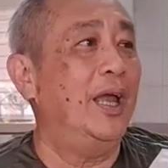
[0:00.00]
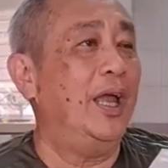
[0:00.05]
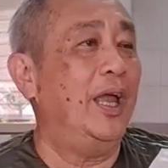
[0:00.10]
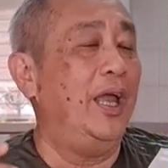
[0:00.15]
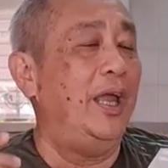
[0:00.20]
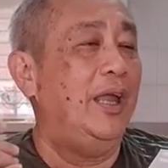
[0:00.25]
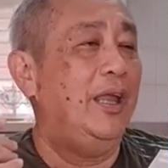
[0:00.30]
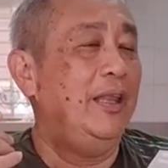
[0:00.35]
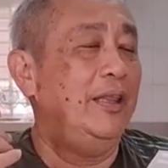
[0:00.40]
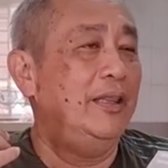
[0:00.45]

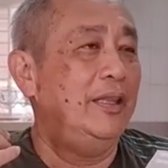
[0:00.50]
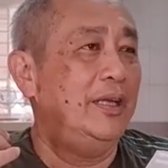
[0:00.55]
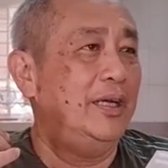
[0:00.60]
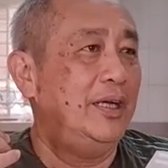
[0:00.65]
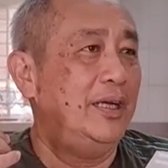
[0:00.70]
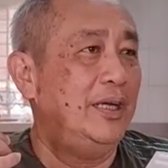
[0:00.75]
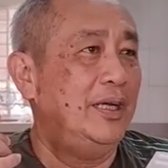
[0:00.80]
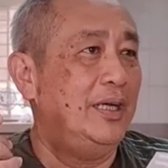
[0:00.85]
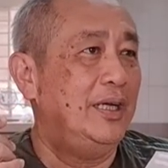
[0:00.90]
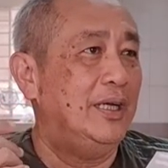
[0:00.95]
and
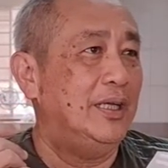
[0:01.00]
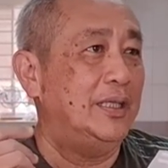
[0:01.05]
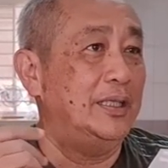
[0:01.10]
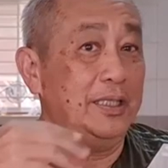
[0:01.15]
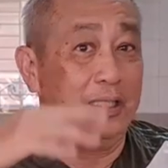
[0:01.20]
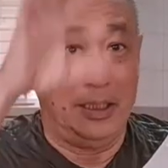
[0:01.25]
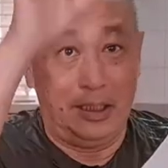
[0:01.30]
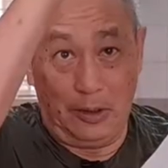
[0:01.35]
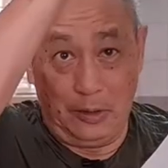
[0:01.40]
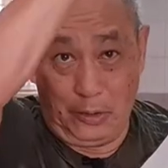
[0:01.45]

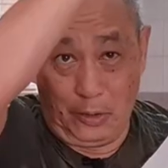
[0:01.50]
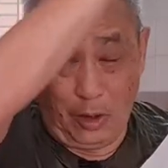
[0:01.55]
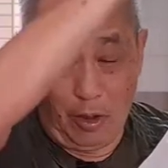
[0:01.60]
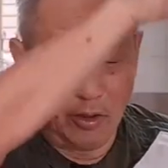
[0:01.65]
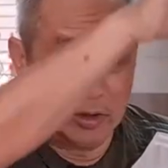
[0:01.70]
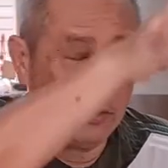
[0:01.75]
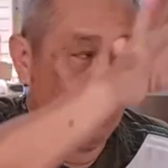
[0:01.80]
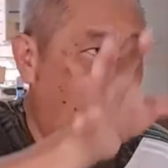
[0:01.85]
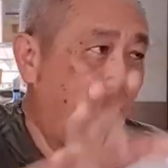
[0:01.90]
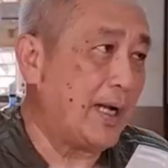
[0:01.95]

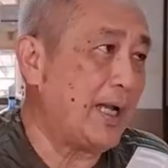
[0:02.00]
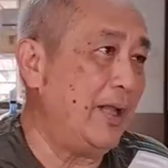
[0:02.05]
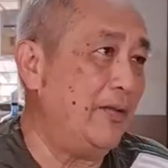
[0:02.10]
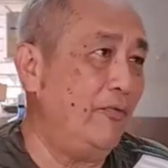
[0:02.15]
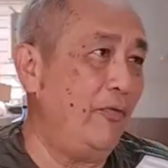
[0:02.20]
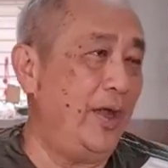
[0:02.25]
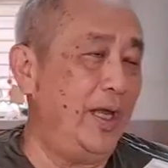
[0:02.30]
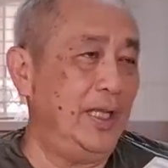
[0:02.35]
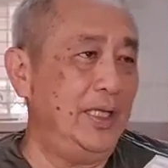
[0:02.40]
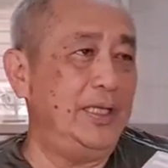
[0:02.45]
along the
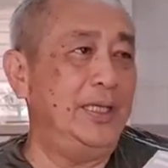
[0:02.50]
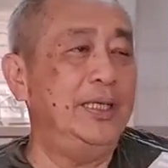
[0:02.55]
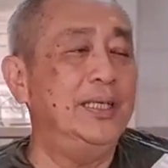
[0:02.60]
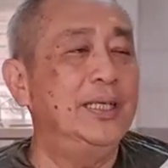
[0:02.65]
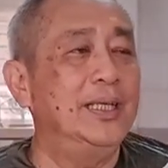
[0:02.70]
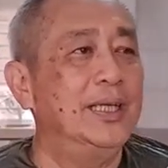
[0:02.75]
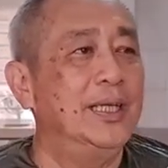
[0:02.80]
Wakhan Valley.